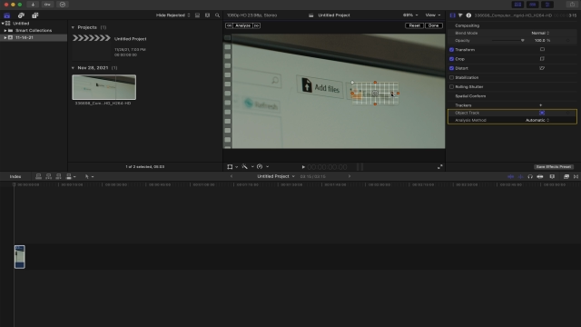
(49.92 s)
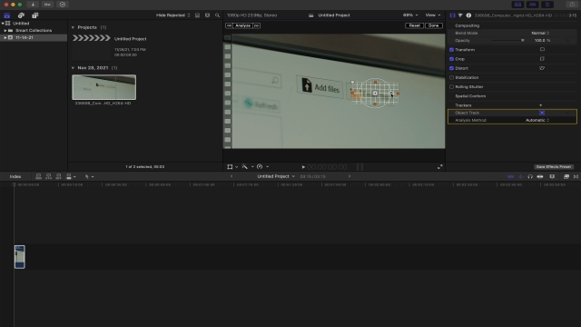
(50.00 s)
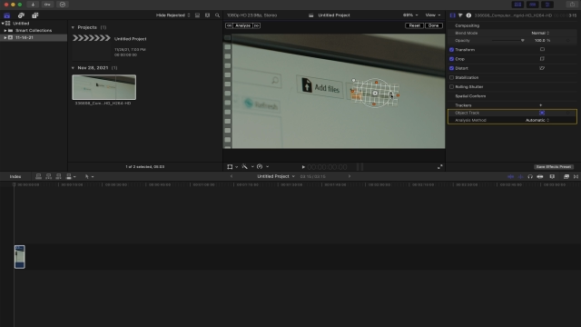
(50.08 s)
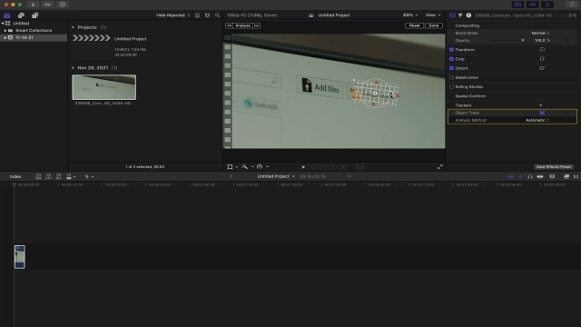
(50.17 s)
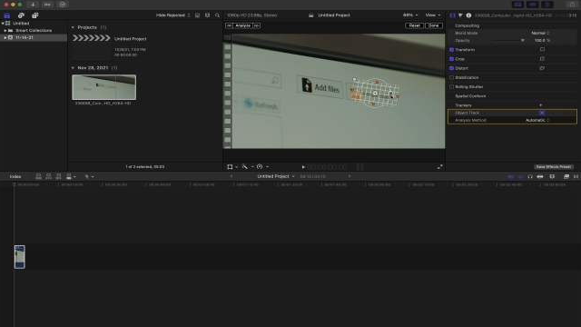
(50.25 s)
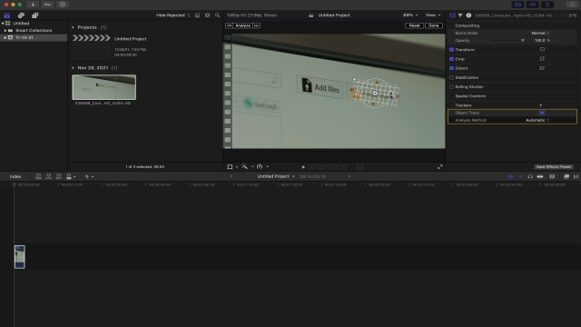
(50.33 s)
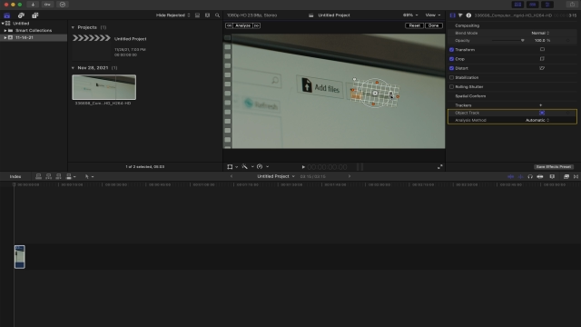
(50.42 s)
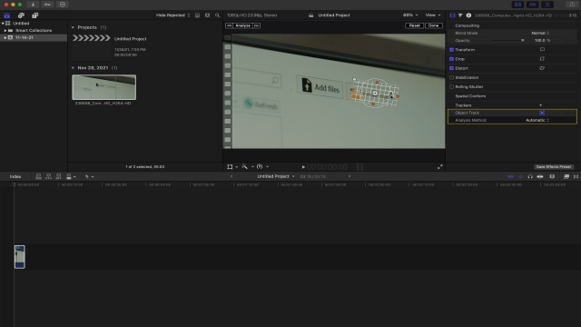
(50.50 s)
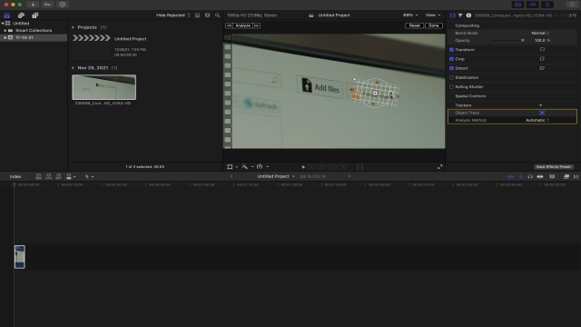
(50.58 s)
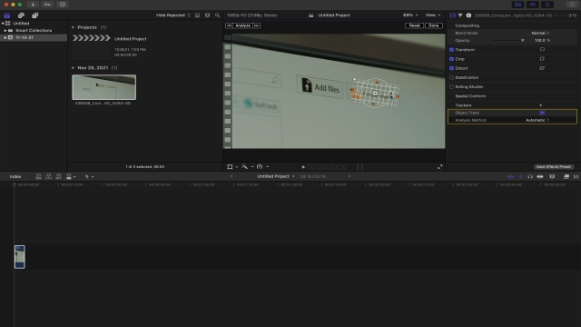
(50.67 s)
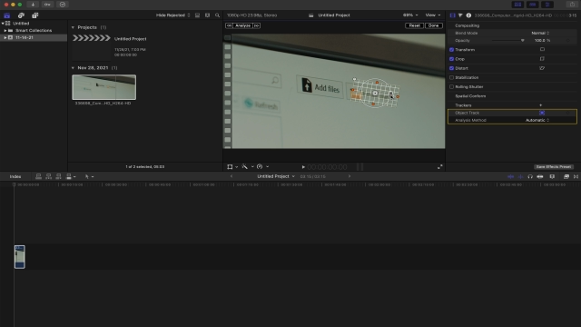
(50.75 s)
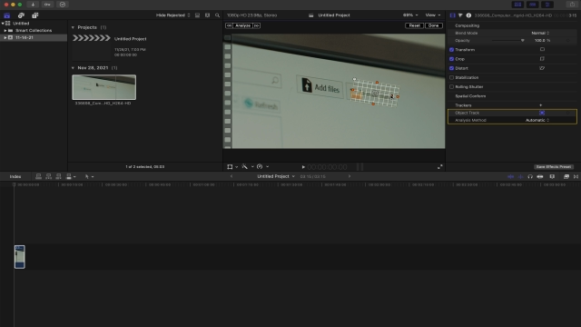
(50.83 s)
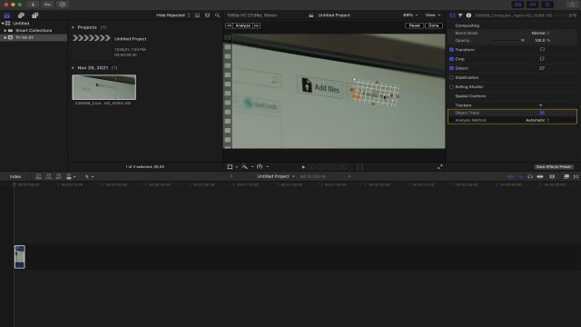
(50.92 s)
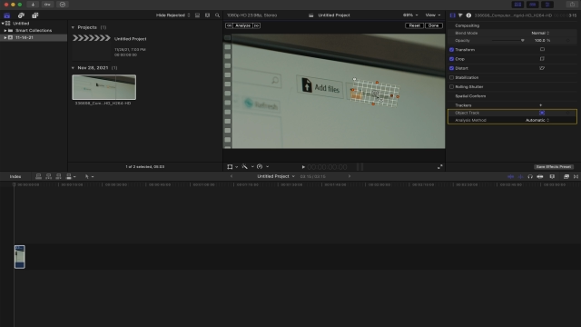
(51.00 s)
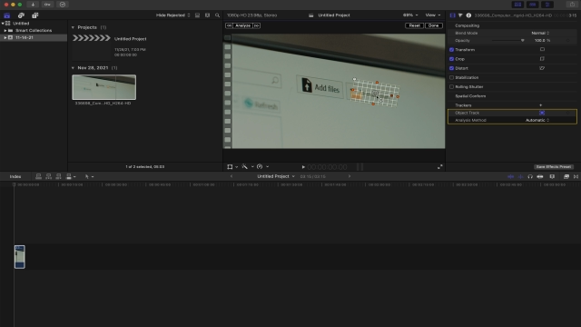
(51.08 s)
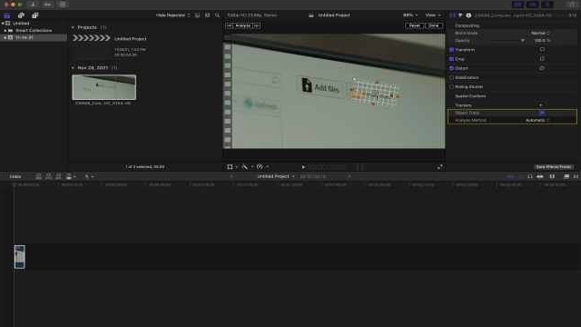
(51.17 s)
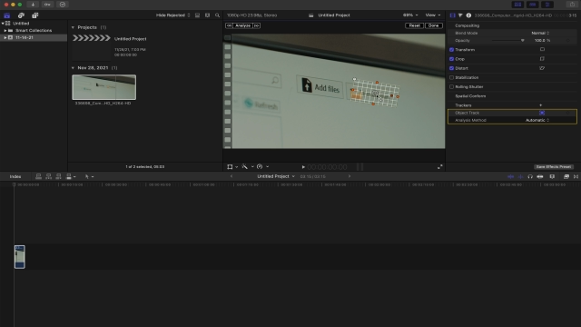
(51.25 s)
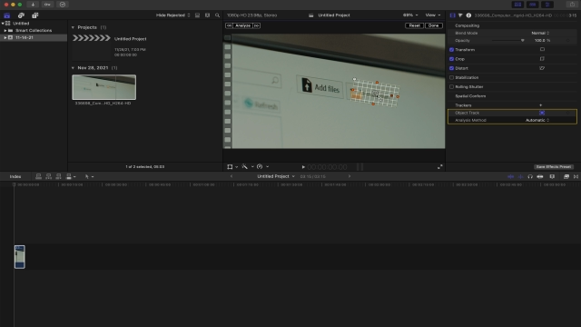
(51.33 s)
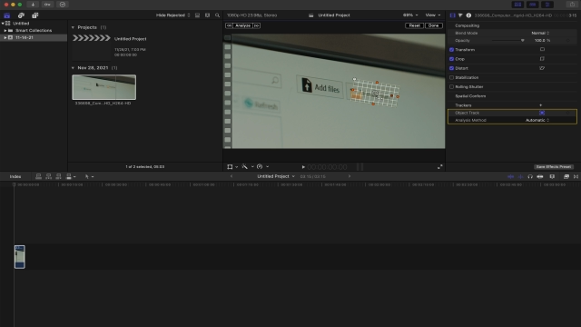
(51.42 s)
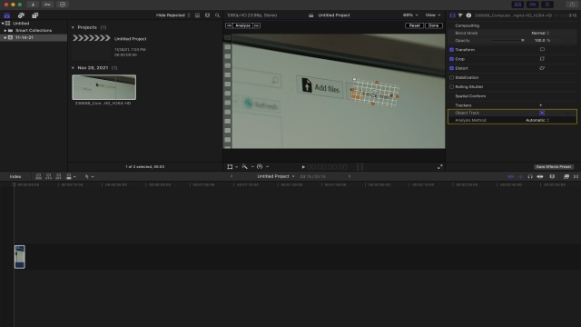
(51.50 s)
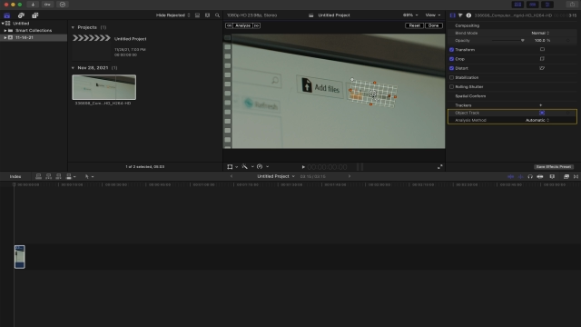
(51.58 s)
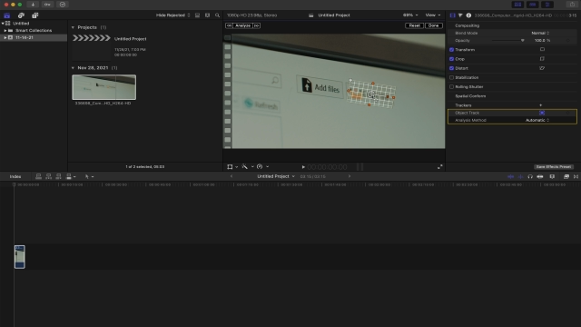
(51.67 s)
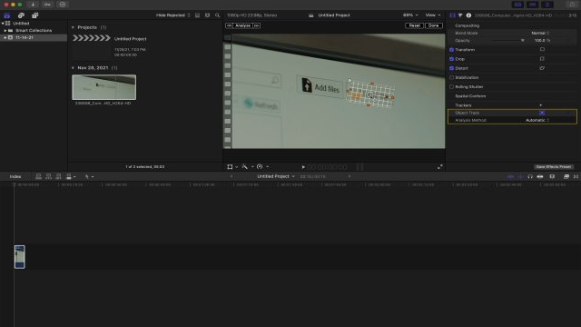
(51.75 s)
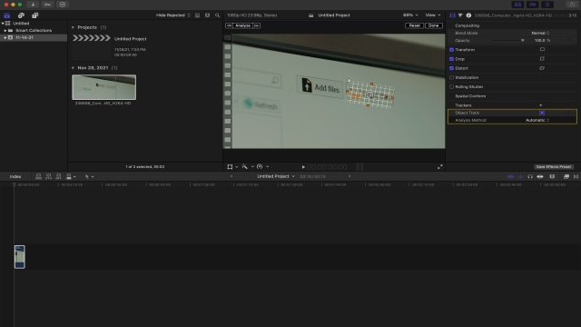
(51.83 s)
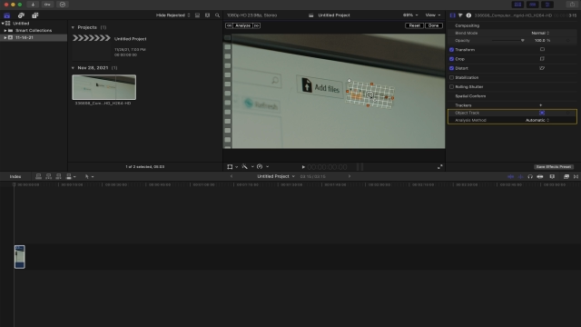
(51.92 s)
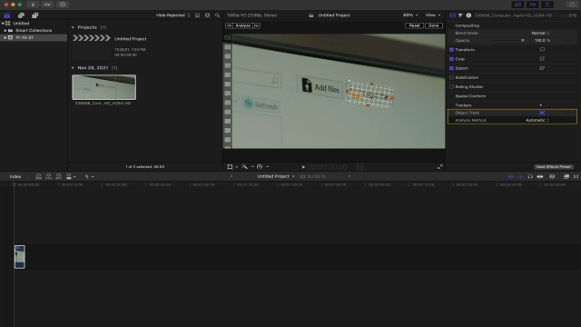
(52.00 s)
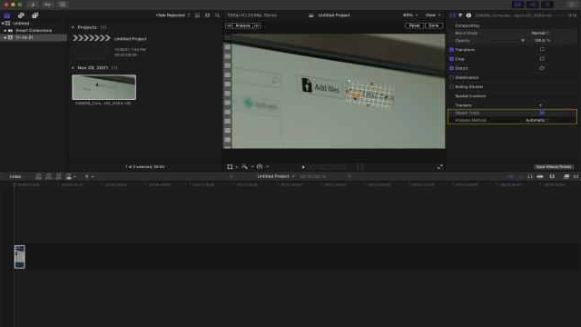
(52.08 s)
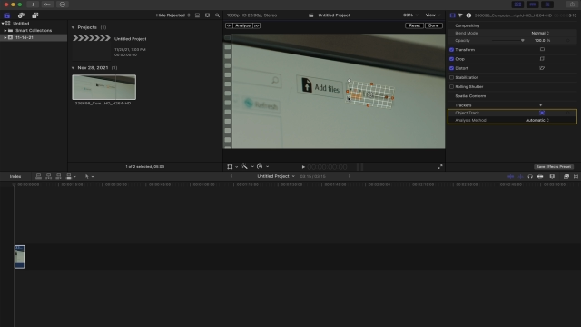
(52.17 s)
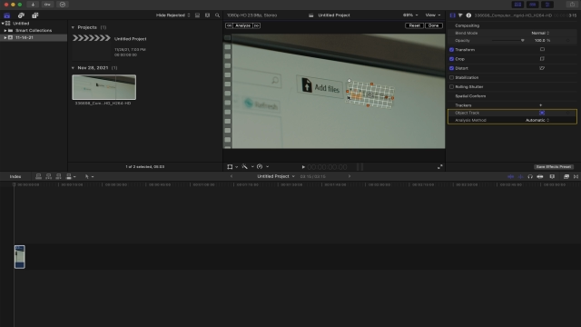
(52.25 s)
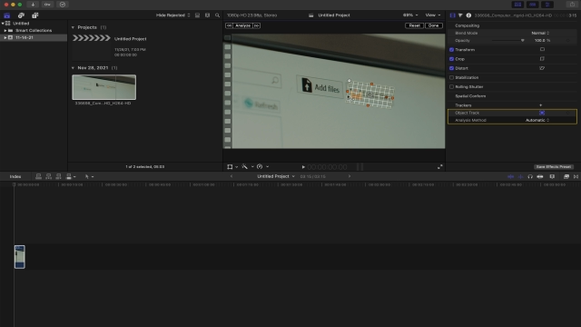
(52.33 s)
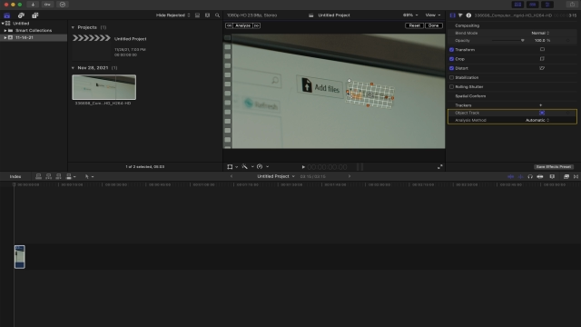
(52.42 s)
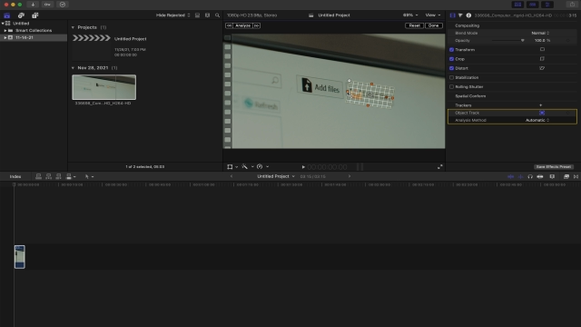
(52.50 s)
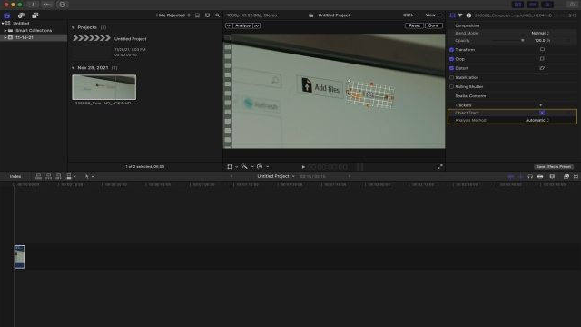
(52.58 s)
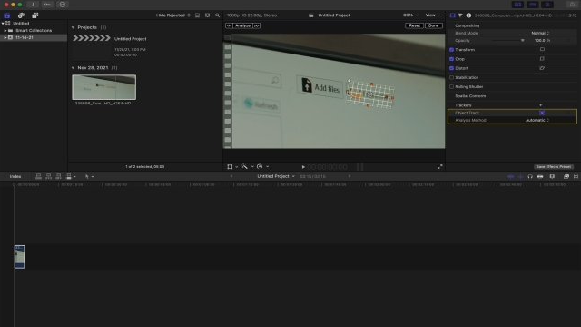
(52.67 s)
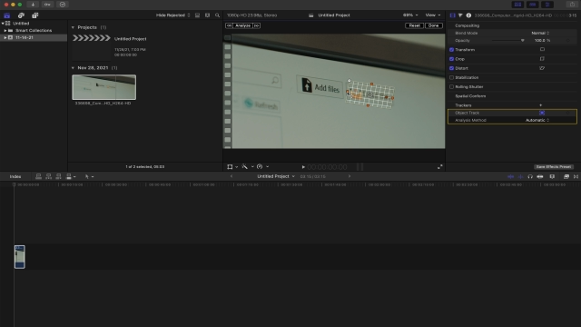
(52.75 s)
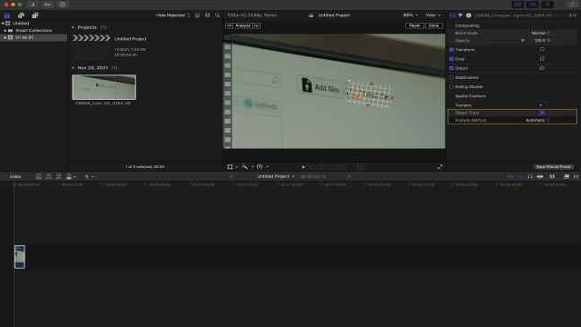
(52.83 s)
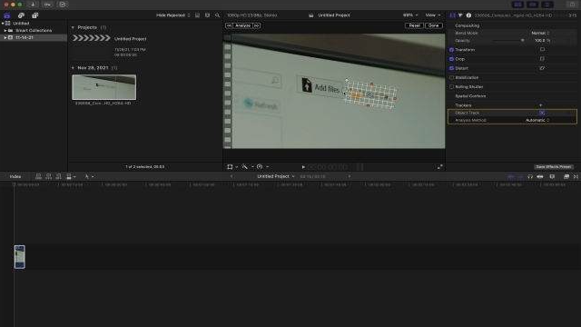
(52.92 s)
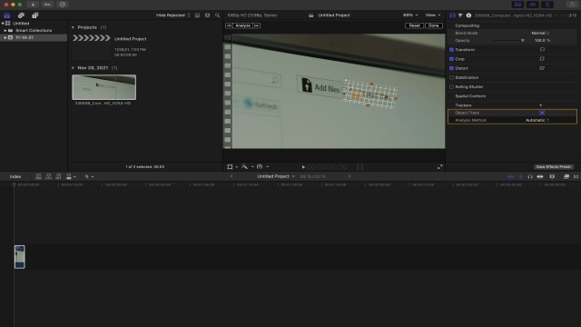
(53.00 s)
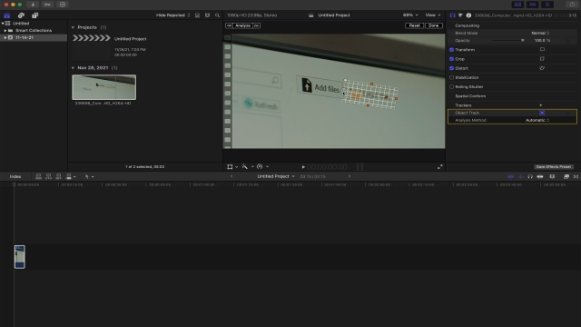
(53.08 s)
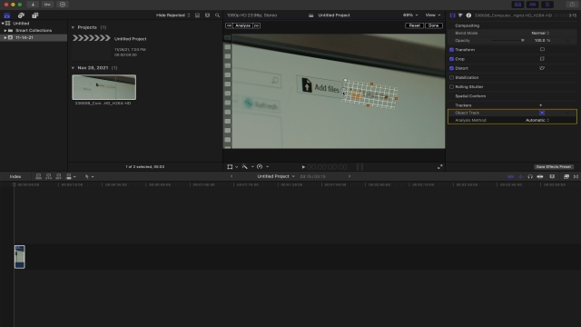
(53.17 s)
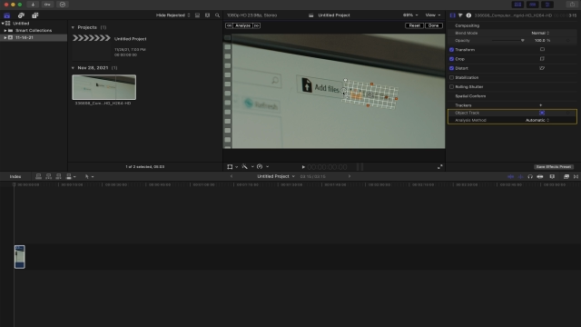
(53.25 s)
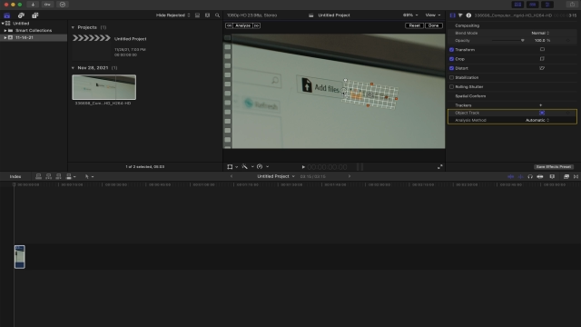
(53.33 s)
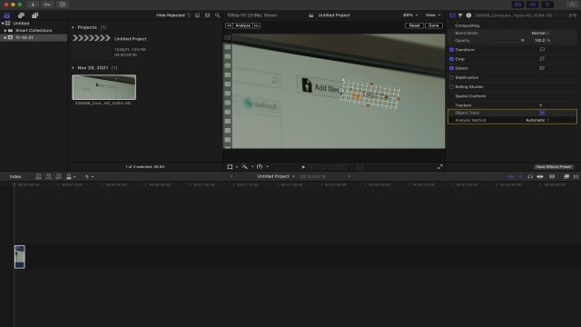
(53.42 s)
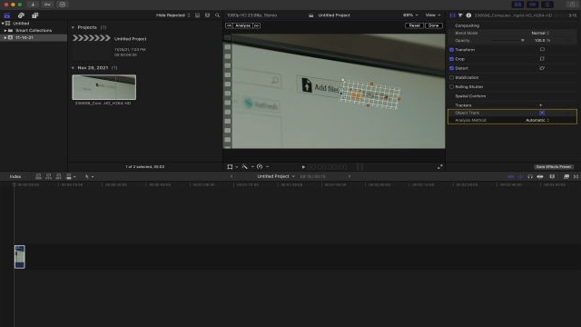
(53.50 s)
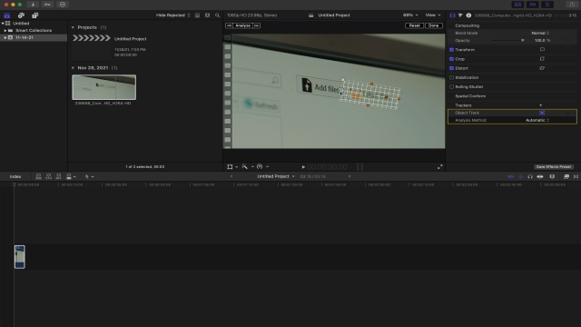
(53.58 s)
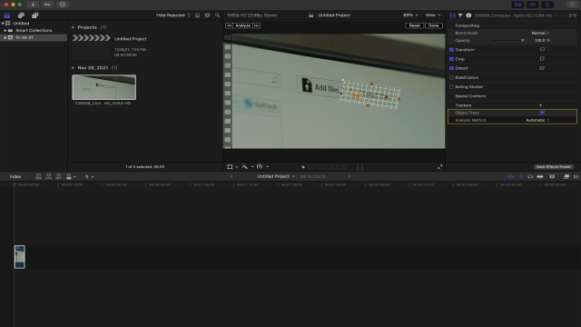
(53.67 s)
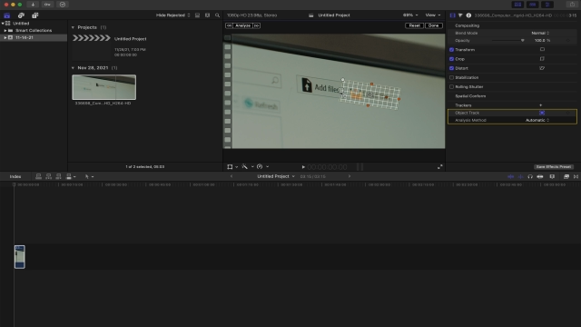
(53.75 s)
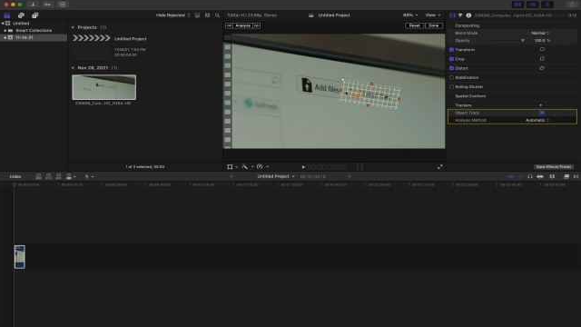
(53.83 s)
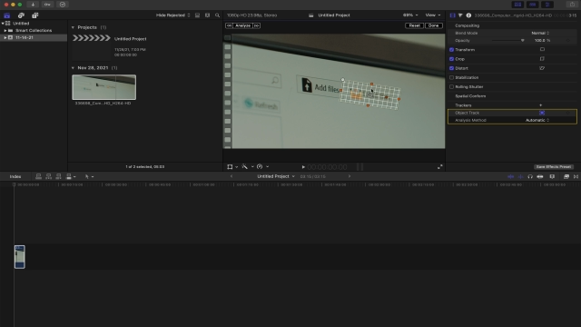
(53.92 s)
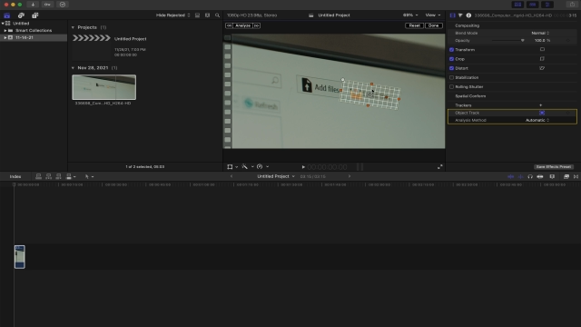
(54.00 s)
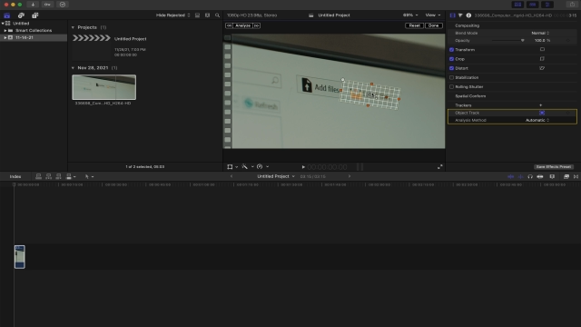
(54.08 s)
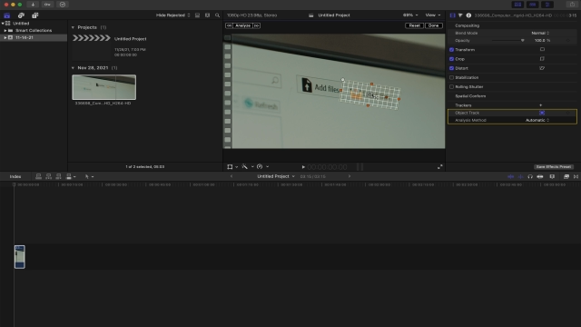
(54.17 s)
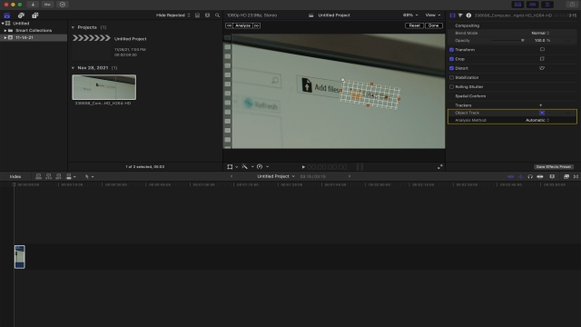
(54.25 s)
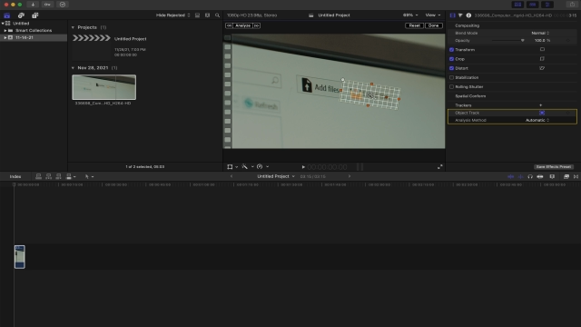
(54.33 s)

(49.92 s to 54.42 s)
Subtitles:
Nobody's mouth can be seen.